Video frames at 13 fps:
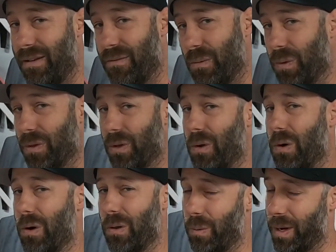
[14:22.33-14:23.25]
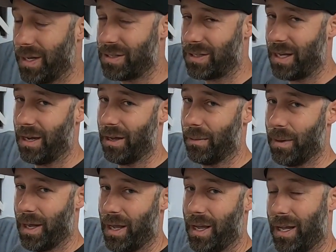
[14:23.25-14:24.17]
even with the car the way it's set
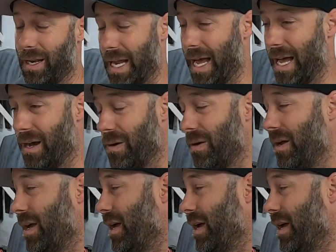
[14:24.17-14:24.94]
up now,